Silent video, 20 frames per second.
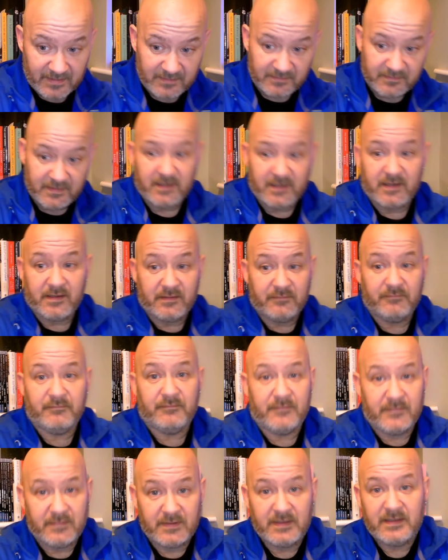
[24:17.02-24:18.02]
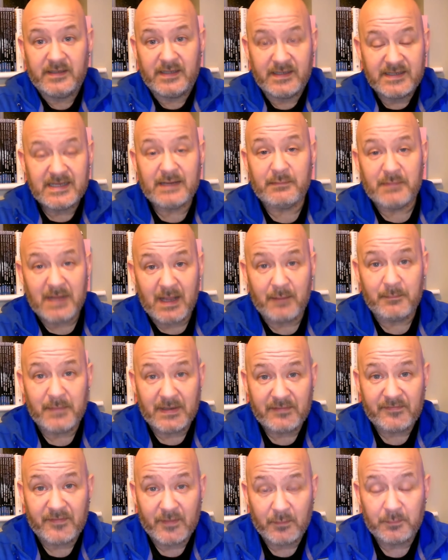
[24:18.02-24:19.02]
Your deep-line
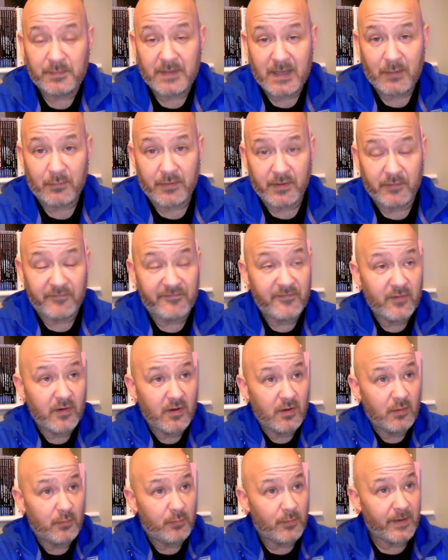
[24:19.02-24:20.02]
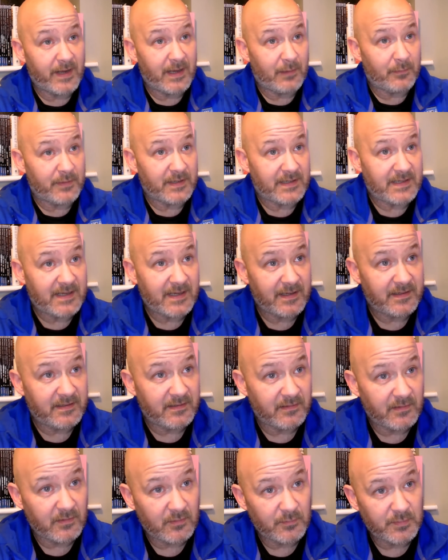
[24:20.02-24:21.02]
midfield player would have 4 when I was a kid,
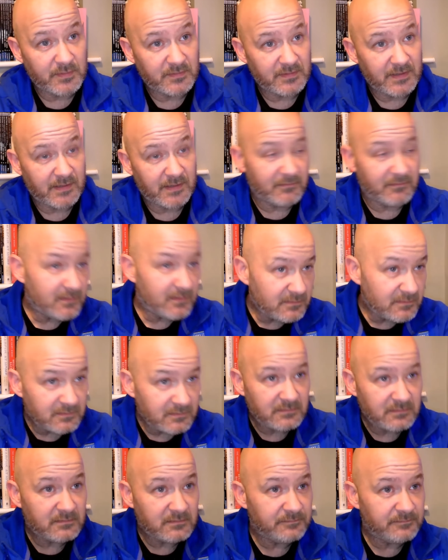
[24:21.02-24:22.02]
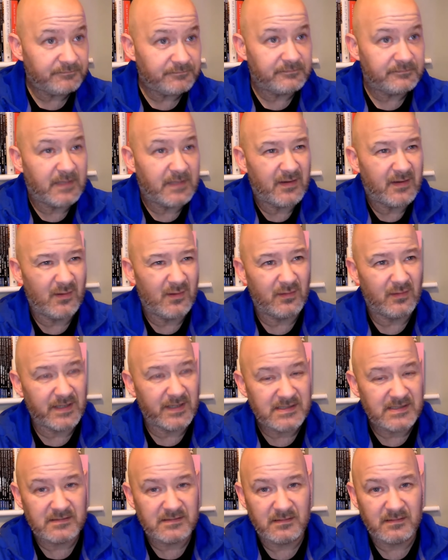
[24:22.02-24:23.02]
you know, but now, and all
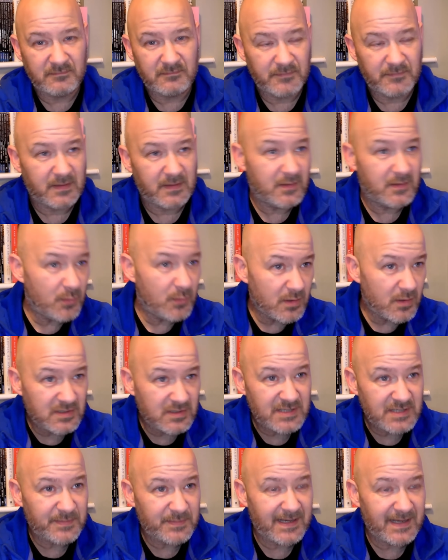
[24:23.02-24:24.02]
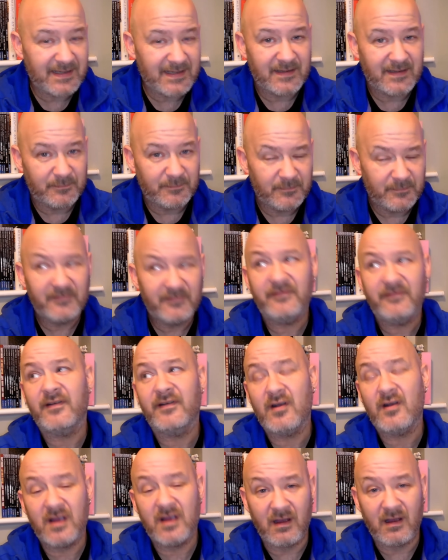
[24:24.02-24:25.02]
this. Quarterback,
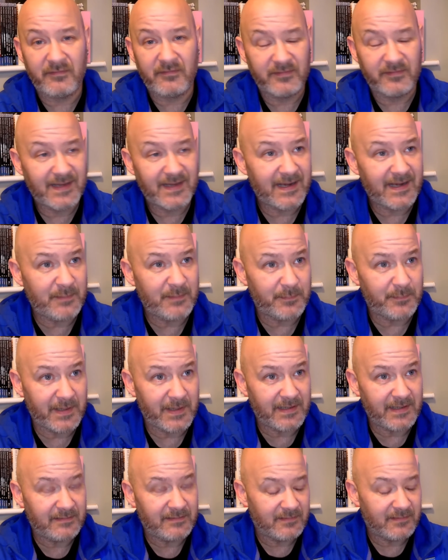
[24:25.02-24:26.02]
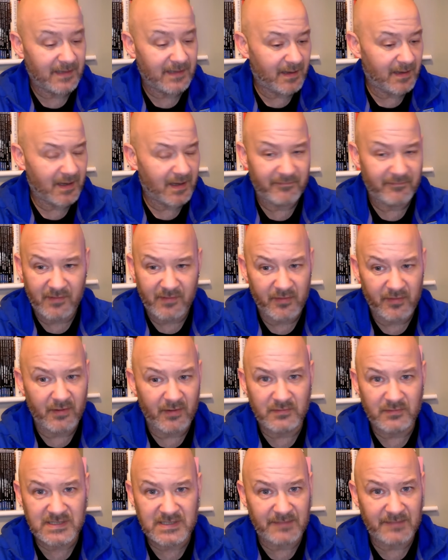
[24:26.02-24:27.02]
fuck off, get in bin. I've got
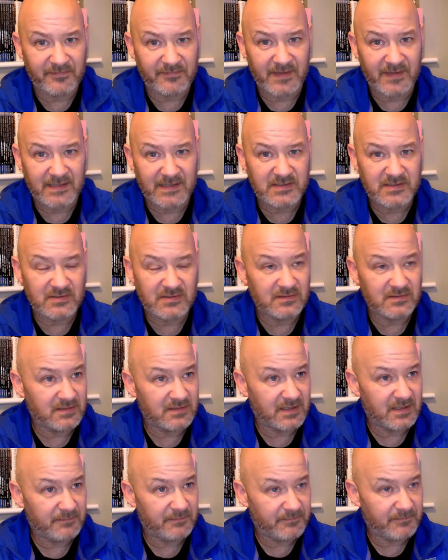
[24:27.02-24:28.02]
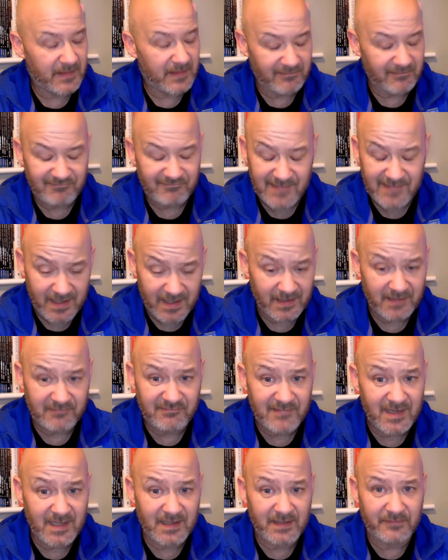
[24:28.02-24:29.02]
no time for that talk. It really,
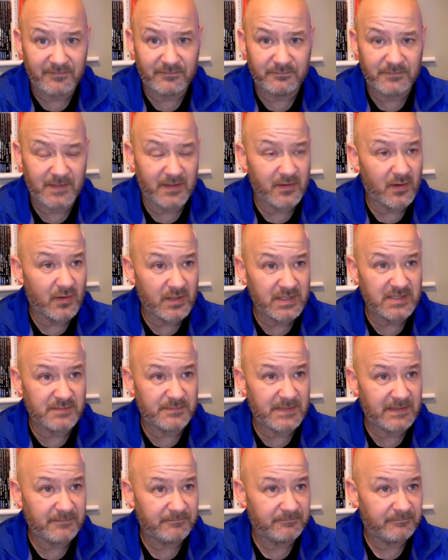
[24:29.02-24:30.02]
really annoys me.